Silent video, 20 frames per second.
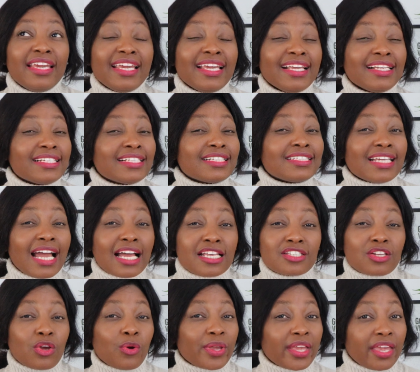it
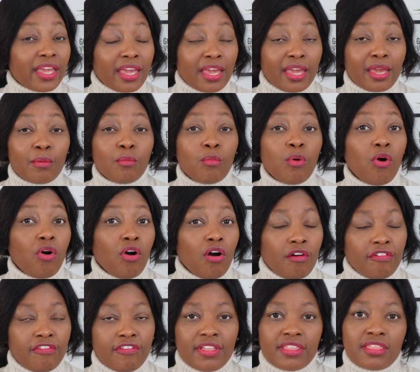does occur more
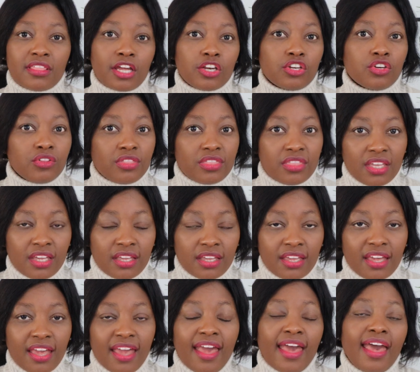often than you
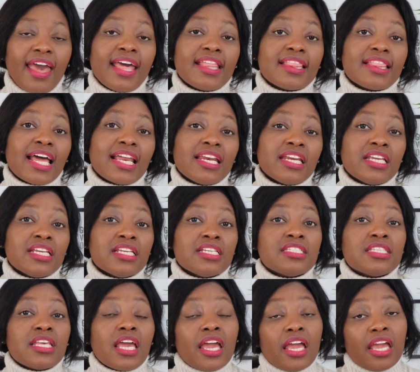think, and that
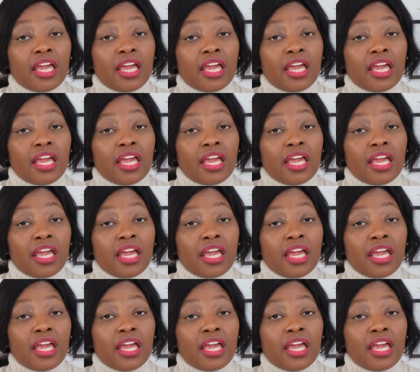is